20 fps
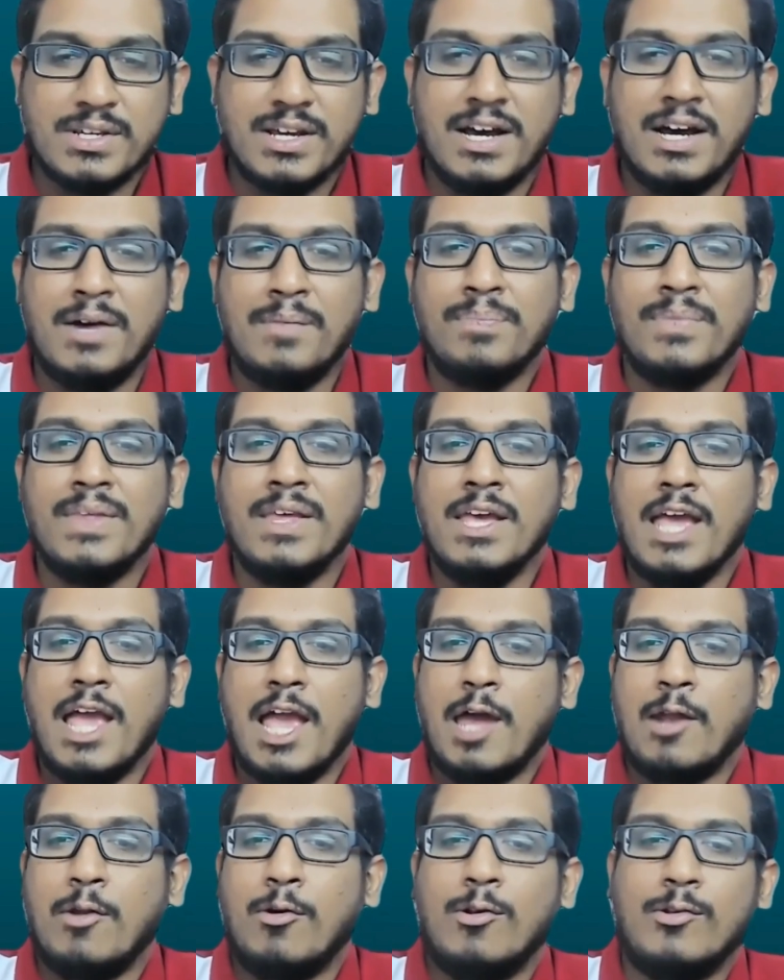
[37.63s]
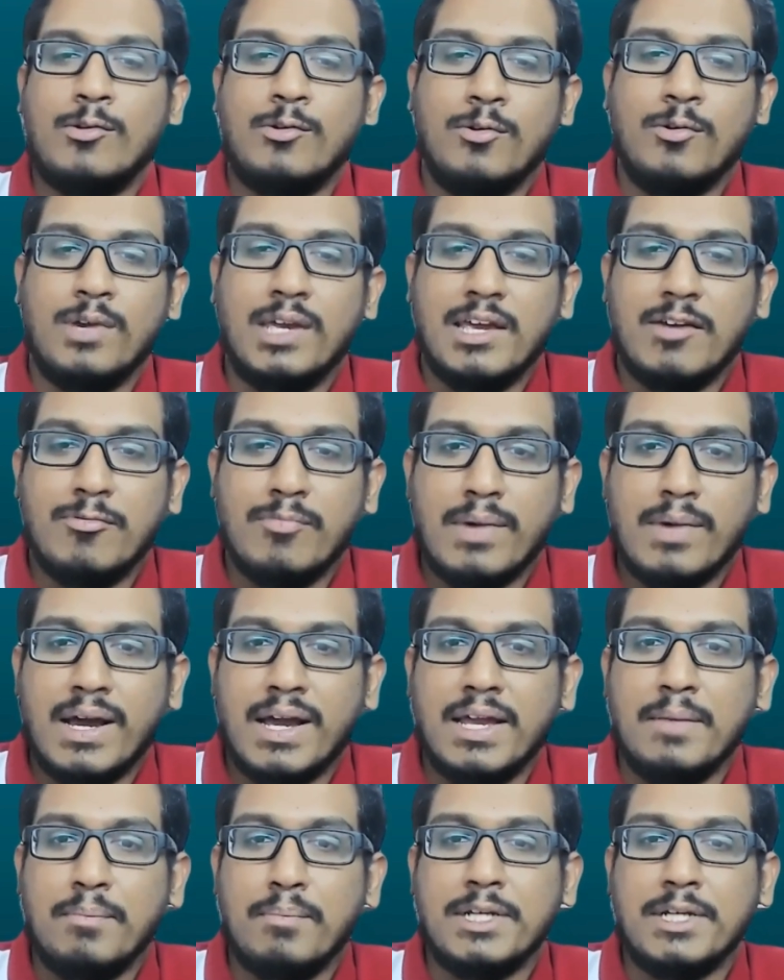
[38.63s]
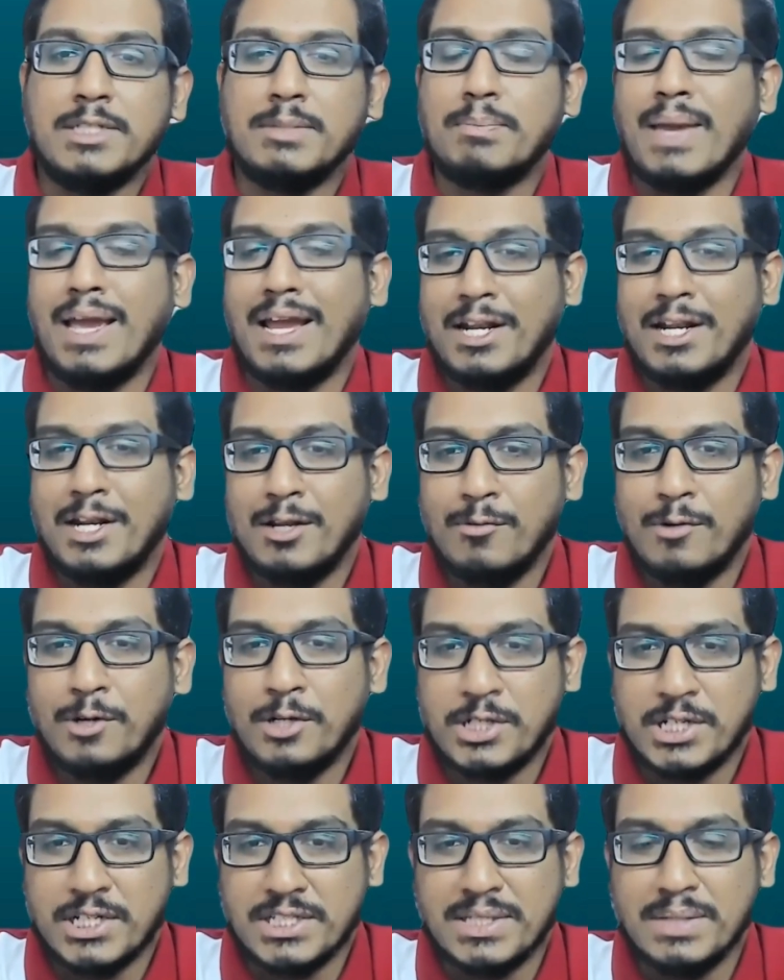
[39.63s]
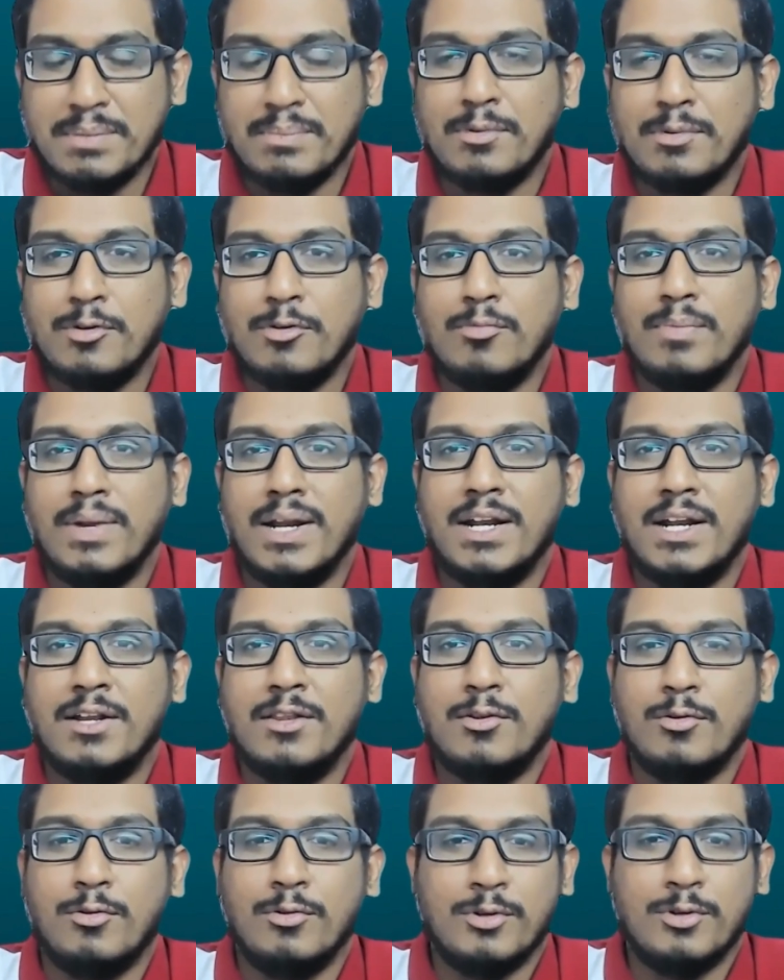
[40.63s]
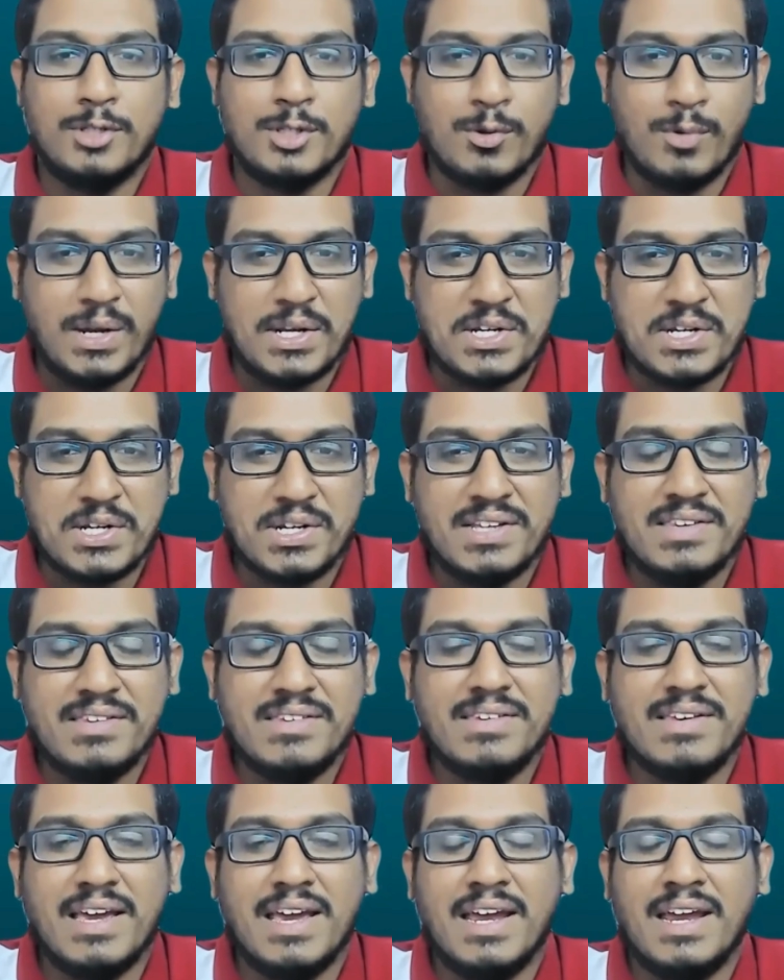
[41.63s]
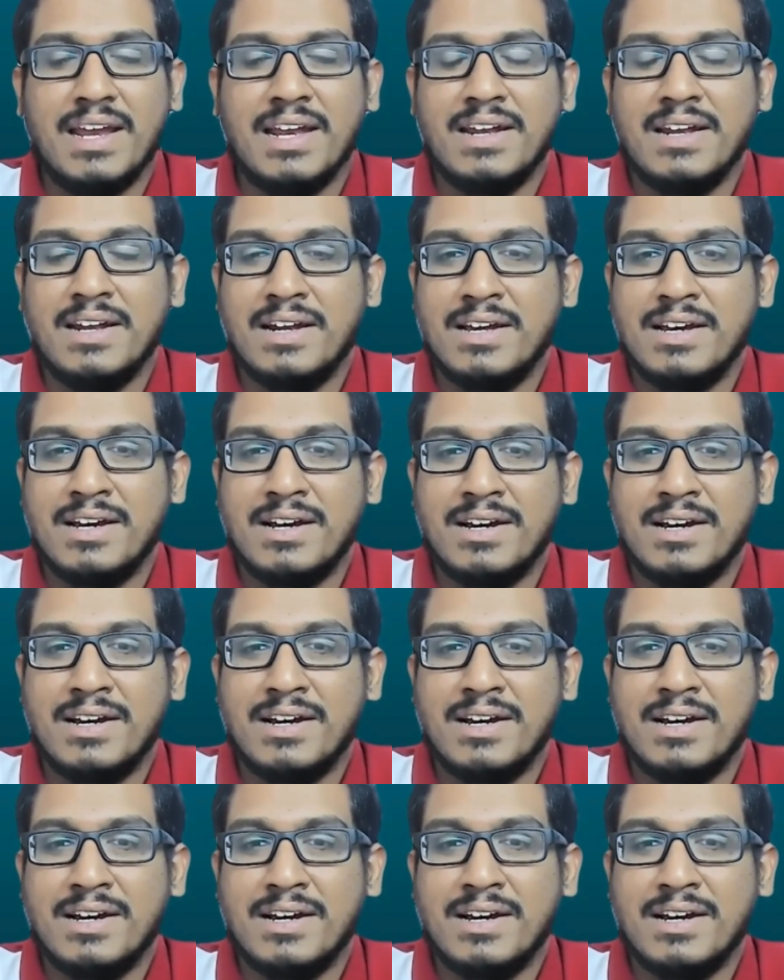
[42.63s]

and also give my perspective on chess improvement through those questions and